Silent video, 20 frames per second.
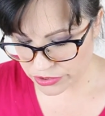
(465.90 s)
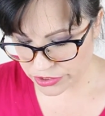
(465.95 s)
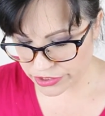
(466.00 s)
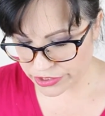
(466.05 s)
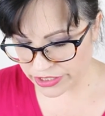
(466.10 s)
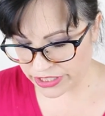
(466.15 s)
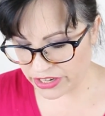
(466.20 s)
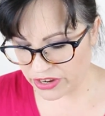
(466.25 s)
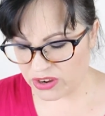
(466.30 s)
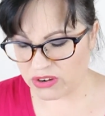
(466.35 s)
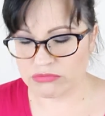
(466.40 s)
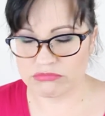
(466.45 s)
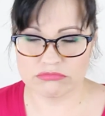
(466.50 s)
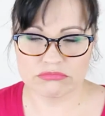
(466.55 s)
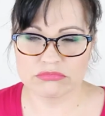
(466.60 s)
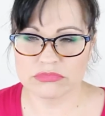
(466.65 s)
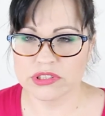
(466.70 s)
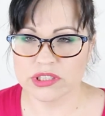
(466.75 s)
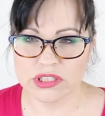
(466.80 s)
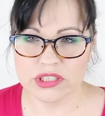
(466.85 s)
or you know,
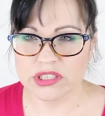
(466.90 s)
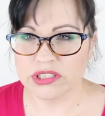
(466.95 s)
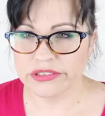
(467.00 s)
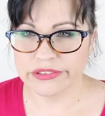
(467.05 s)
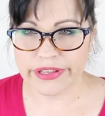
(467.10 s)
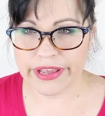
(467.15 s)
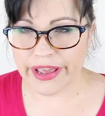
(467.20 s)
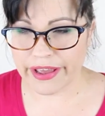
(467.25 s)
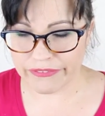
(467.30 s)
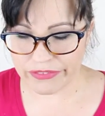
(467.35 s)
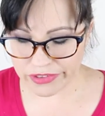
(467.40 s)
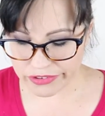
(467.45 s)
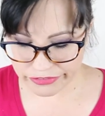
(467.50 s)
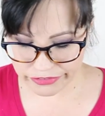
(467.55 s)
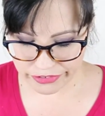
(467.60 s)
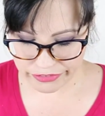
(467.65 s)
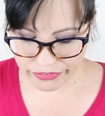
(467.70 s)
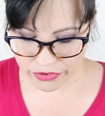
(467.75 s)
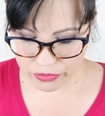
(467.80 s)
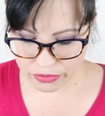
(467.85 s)
they have the
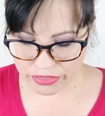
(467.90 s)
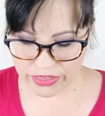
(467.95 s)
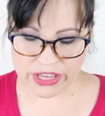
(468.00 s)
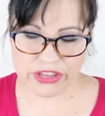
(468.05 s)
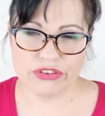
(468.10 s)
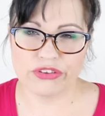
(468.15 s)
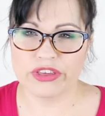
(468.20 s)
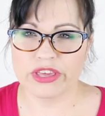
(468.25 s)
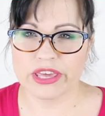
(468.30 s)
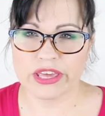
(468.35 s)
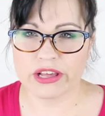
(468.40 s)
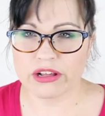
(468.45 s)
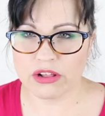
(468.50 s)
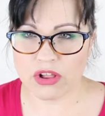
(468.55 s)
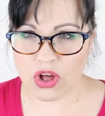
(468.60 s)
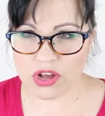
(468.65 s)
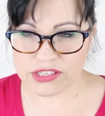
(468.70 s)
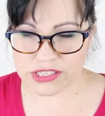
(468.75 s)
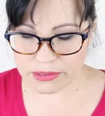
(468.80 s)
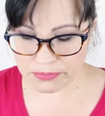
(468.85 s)
review thing, you can get
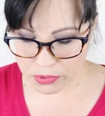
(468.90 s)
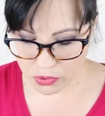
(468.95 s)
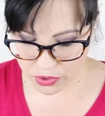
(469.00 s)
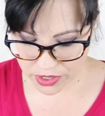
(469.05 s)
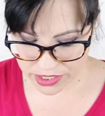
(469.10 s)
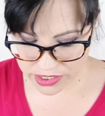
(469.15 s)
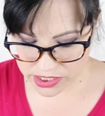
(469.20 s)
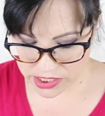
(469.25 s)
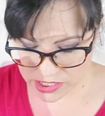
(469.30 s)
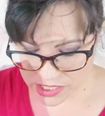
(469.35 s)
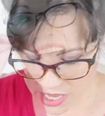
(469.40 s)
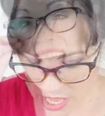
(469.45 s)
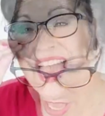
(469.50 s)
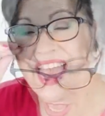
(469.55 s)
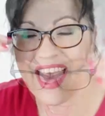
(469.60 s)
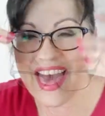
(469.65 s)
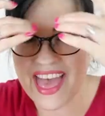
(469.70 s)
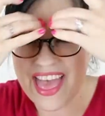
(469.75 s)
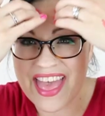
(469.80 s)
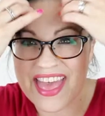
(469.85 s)
glossy points.
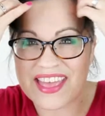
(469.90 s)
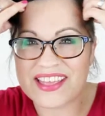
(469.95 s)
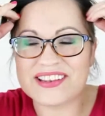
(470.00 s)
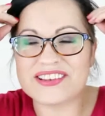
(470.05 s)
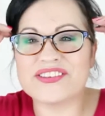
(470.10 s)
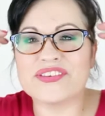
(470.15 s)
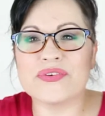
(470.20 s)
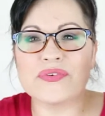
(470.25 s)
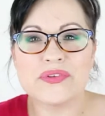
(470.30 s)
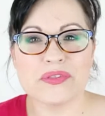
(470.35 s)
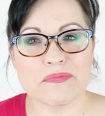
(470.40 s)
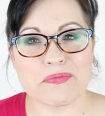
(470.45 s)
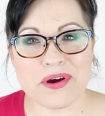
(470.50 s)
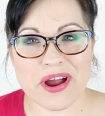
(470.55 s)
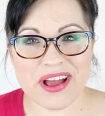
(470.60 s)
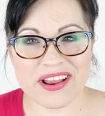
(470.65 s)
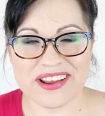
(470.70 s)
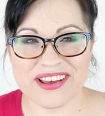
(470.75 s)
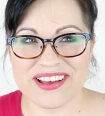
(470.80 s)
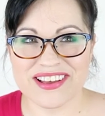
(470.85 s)
And two of the
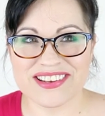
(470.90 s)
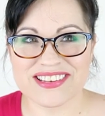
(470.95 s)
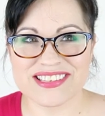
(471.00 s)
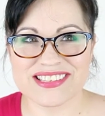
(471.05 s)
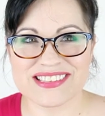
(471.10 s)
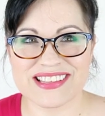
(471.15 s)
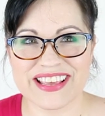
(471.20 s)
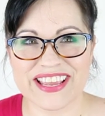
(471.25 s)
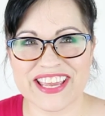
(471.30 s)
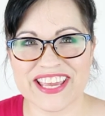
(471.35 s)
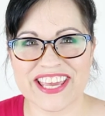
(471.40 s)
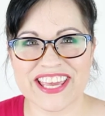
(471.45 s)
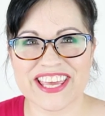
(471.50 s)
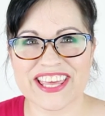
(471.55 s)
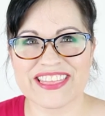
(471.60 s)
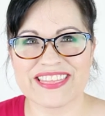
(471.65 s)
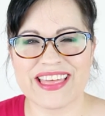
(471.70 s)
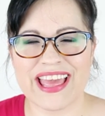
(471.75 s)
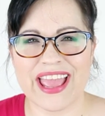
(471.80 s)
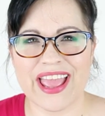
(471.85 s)
products, like
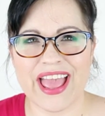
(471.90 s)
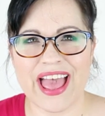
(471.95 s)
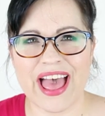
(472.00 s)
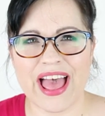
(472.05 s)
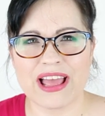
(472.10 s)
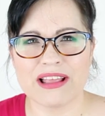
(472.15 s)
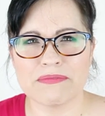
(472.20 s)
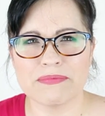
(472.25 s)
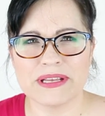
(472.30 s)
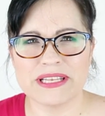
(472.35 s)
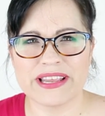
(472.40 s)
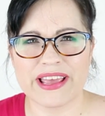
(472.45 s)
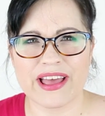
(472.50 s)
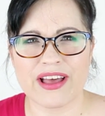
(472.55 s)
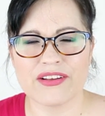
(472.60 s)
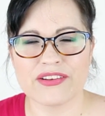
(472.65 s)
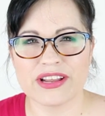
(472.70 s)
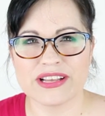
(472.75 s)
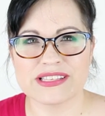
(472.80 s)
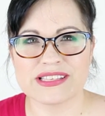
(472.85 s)
they had me
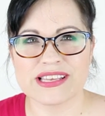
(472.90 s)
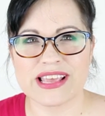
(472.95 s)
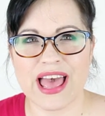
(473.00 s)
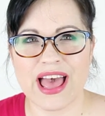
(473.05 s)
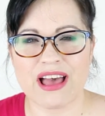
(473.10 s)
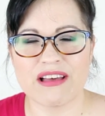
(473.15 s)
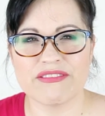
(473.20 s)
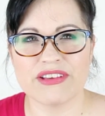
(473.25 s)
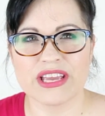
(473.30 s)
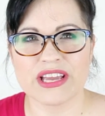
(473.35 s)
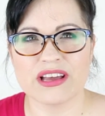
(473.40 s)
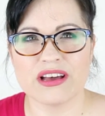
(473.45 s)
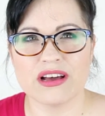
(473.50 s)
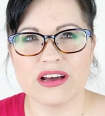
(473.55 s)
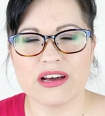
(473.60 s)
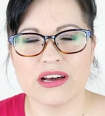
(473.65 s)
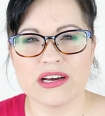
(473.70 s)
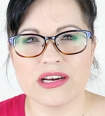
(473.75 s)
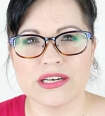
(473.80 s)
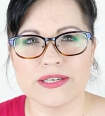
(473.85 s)
down as having
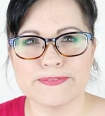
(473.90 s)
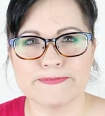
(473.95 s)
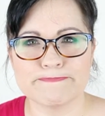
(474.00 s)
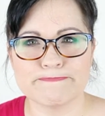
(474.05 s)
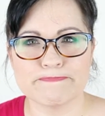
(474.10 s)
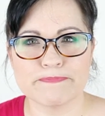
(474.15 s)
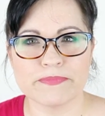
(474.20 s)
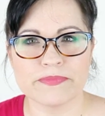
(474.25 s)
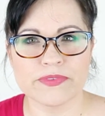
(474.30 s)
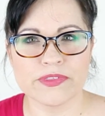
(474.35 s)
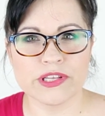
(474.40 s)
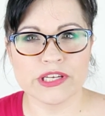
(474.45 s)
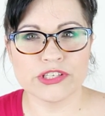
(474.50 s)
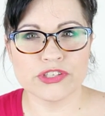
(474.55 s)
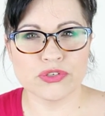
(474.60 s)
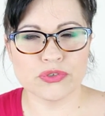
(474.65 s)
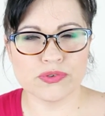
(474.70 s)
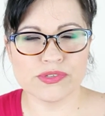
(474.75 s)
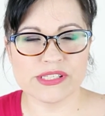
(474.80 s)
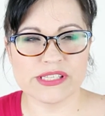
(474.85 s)
a, the
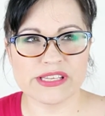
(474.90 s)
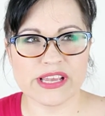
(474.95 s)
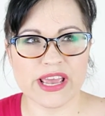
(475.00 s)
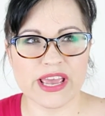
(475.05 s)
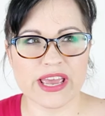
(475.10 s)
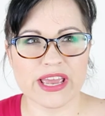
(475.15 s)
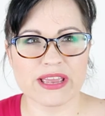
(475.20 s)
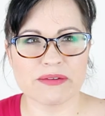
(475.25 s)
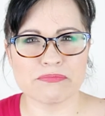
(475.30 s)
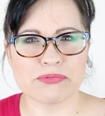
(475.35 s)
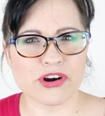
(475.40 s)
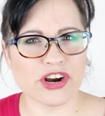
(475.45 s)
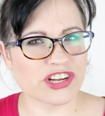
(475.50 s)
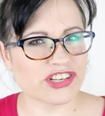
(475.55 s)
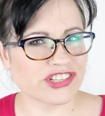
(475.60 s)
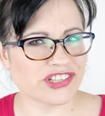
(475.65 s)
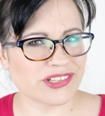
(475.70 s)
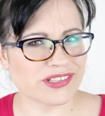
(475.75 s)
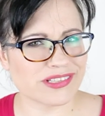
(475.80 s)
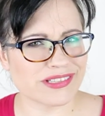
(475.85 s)
Doucet
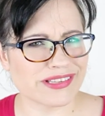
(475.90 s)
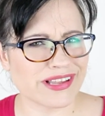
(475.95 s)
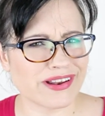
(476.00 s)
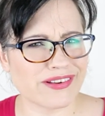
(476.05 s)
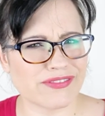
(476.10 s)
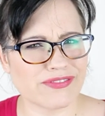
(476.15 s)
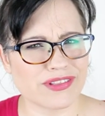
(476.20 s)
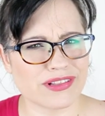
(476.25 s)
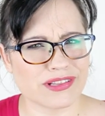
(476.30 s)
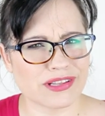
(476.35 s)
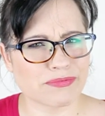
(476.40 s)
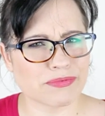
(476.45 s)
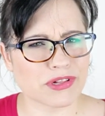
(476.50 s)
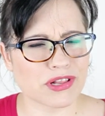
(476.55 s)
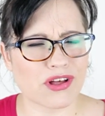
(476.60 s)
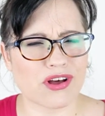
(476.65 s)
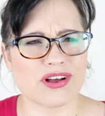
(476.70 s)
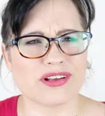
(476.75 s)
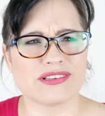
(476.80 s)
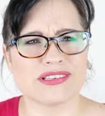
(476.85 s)
brush instead of the lip
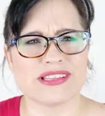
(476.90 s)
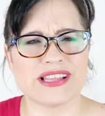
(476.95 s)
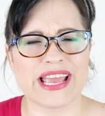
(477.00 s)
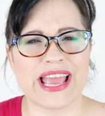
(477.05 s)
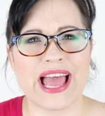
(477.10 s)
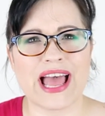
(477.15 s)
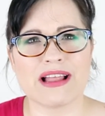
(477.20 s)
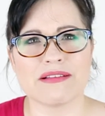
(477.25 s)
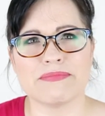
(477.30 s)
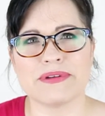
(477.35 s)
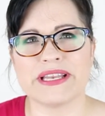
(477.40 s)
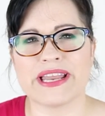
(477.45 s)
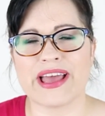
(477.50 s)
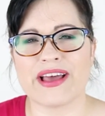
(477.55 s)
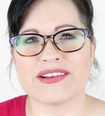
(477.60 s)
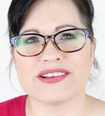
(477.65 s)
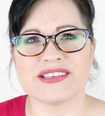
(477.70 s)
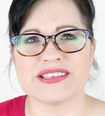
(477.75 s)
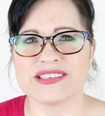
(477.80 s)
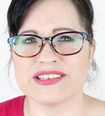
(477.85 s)
gloss, and they had me
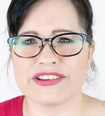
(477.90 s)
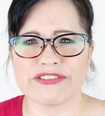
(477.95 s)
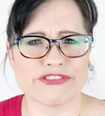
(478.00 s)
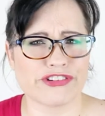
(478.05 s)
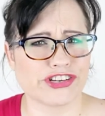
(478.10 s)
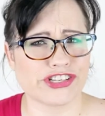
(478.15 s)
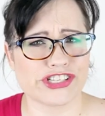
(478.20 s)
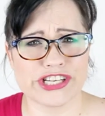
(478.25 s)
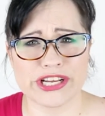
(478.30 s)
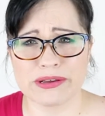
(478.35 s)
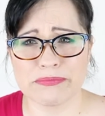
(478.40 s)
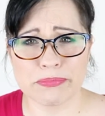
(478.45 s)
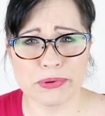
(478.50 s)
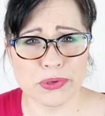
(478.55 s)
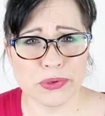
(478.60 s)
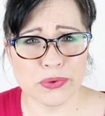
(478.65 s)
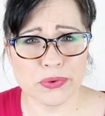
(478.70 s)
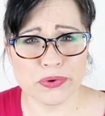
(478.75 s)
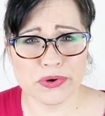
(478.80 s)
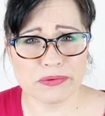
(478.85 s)
down as a different
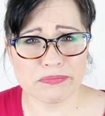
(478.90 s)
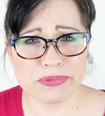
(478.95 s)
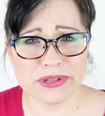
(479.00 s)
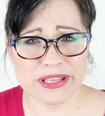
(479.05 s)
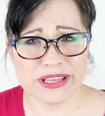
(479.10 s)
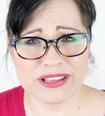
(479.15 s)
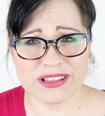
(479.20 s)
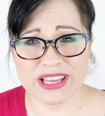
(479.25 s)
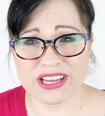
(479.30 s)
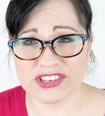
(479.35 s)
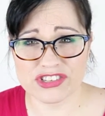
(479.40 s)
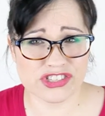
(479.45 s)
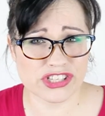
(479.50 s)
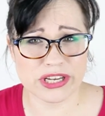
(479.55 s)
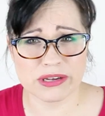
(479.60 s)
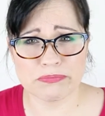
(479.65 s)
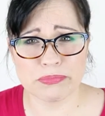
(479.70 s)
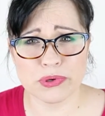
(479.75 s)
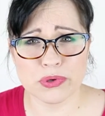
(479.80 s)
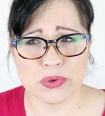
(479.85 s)
shampoo, complete like a
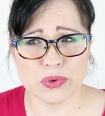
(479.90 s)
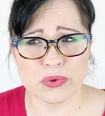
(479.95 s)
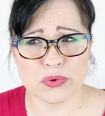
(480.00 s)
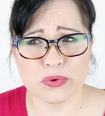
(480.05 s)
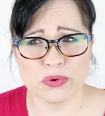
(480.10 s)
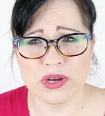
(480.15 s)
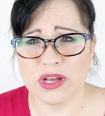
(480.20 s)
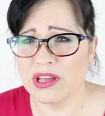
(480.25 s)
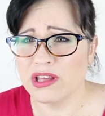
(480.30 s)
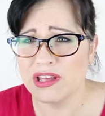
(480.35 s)
shampoo.